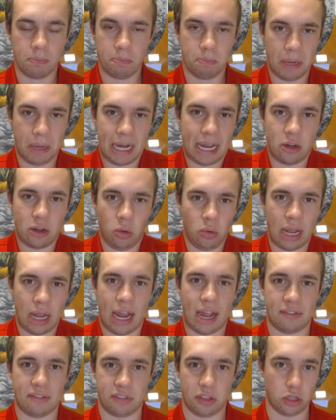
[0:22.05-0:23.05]
but I don't
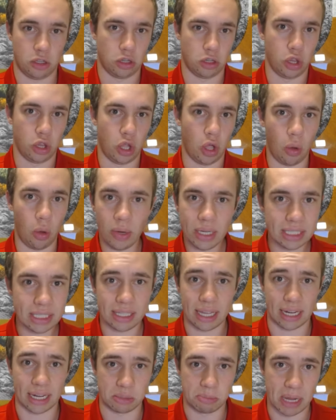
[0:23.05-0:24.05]
have the
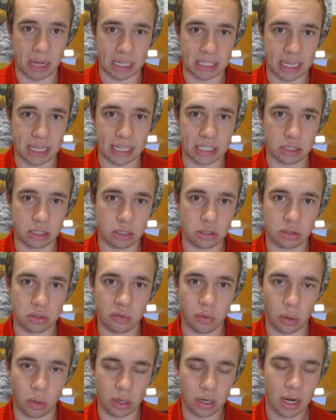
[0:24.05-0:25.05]
lowest expectations
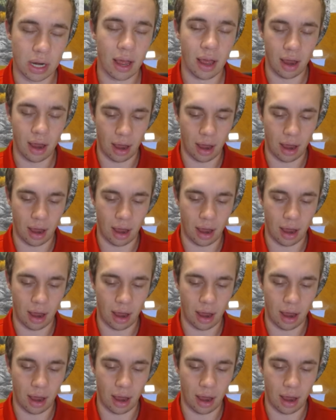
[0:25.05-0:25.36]
for.